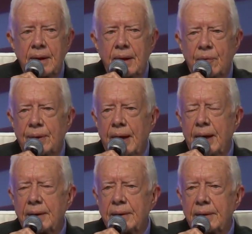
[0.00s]

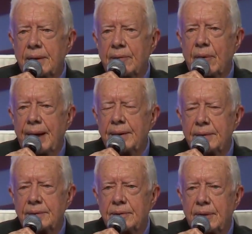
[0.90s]
without a right
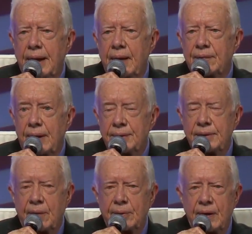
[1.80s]
to have
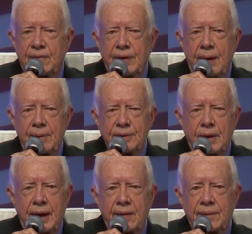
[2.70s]
contact with their families
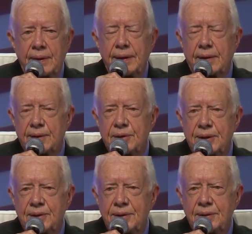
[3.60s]
or have legal
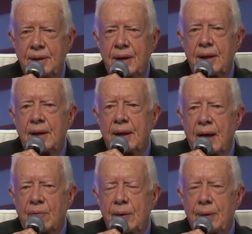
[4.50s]
assistance.
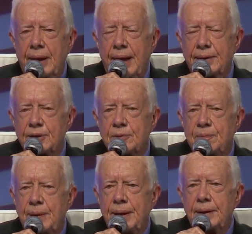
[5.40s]
And we began to
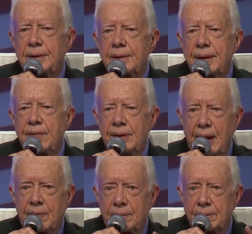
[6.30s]
speak. Even
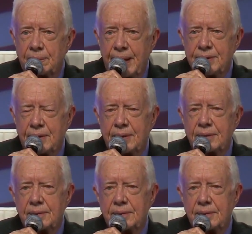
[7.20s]
our president